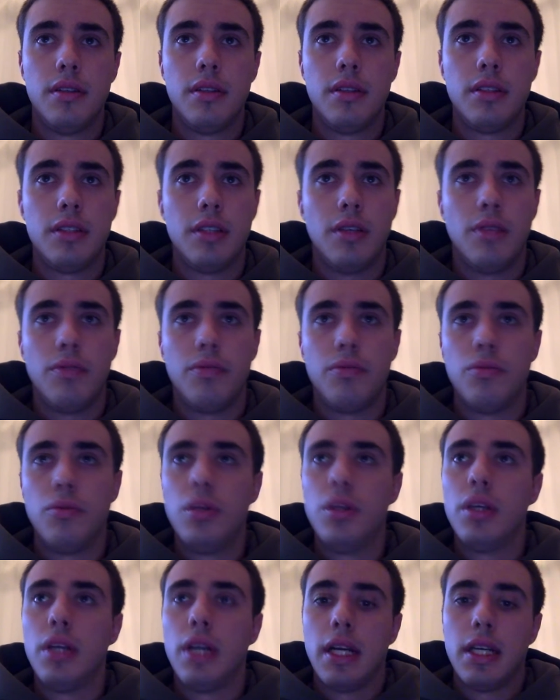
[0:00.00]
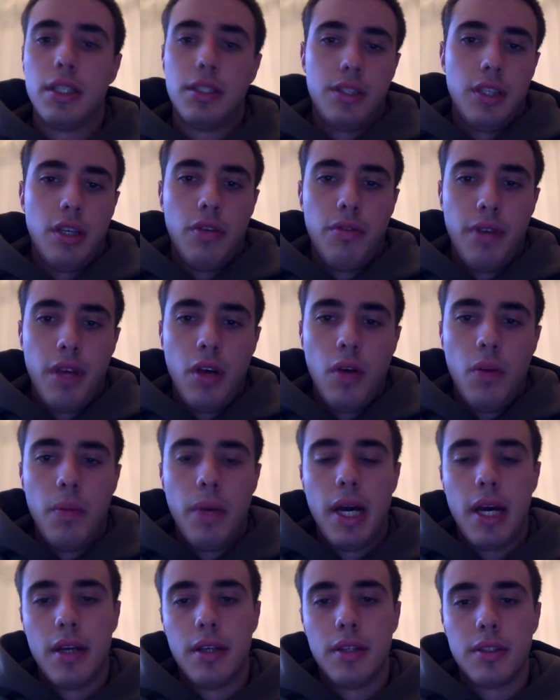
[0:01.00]
self-help
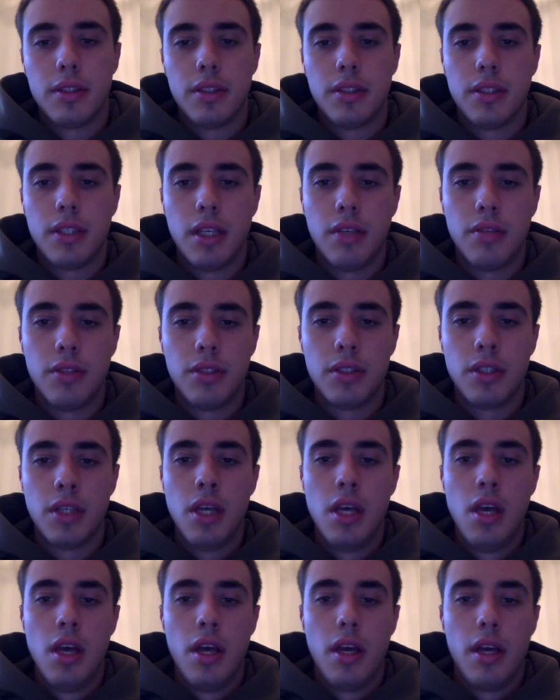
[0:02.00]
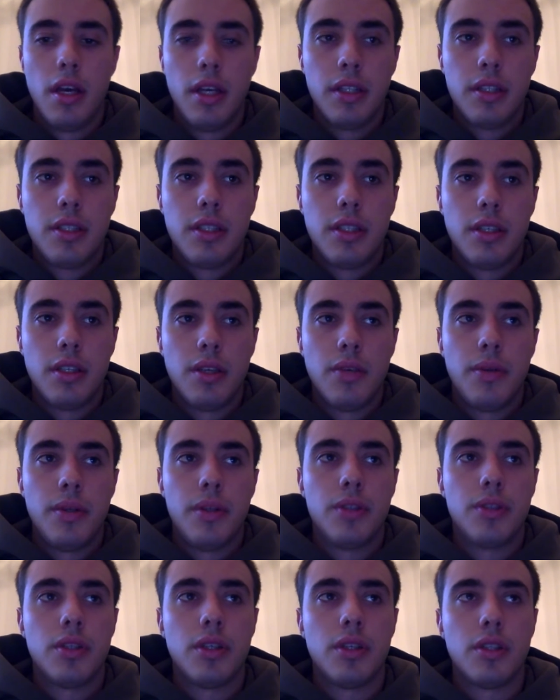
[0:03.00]
patterns, instead of just instantly when
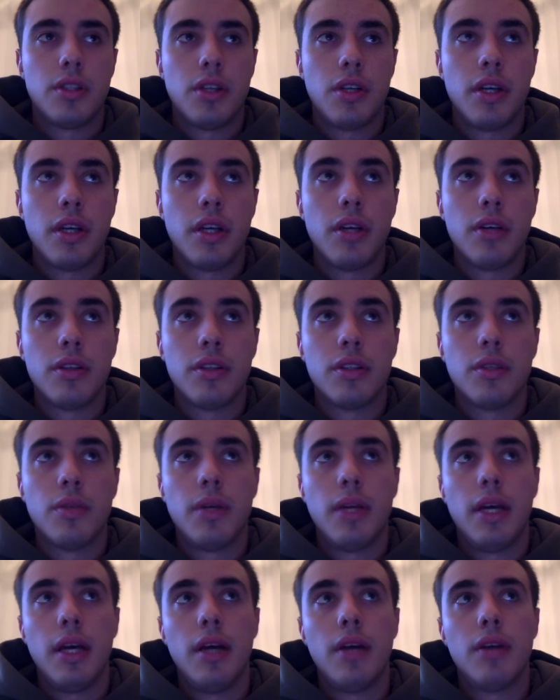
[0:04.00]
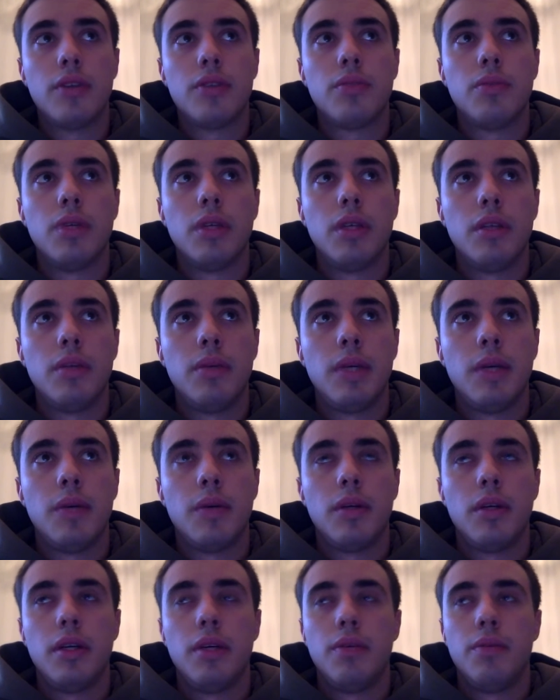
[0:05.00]
you start struggling, you go to someone else, but be
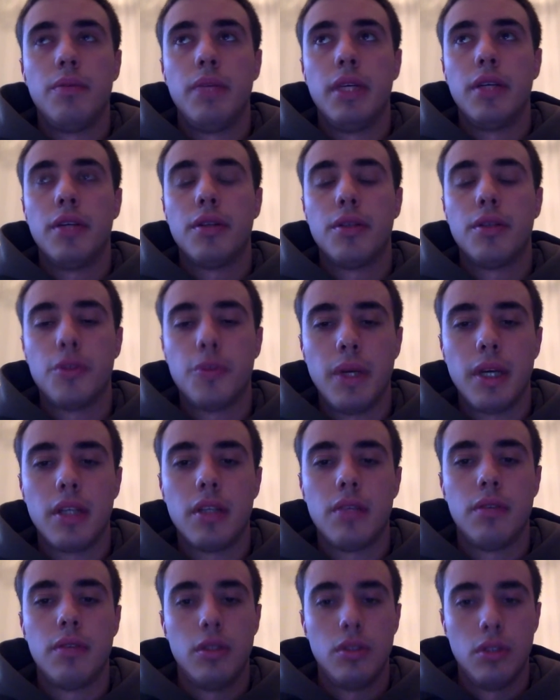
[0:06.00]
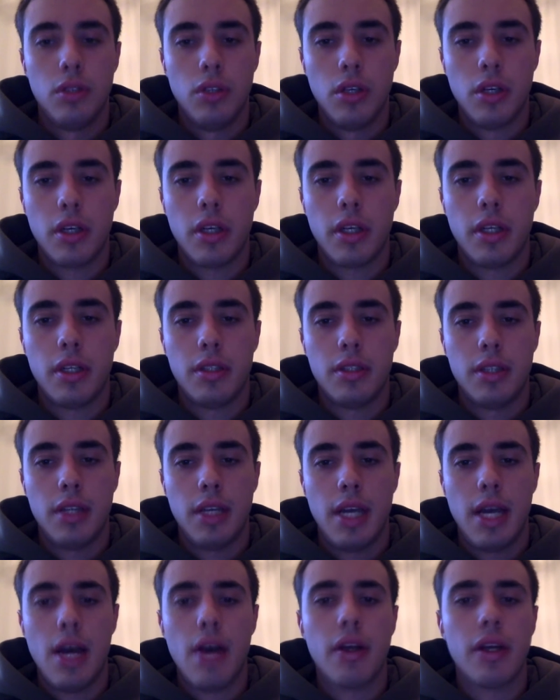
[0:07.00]
able to be introspective and look and
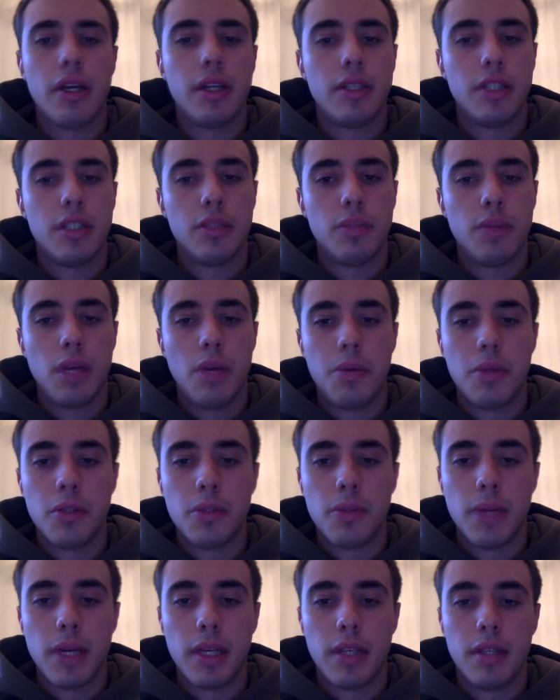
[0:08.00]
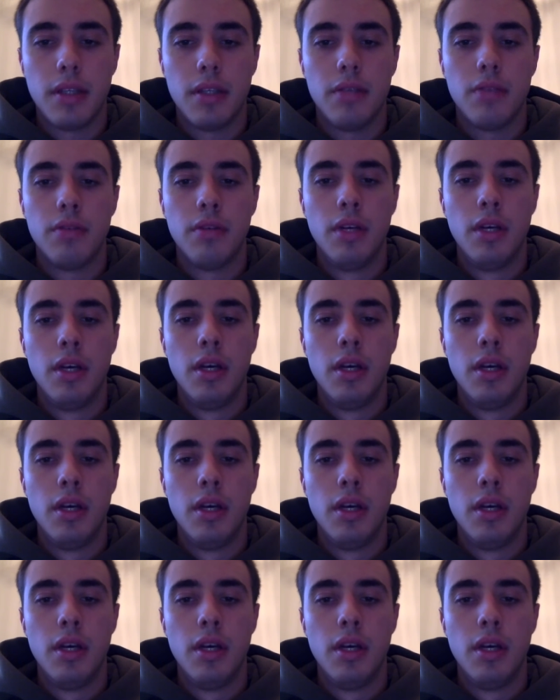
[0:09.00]
say, how can I change my perspective?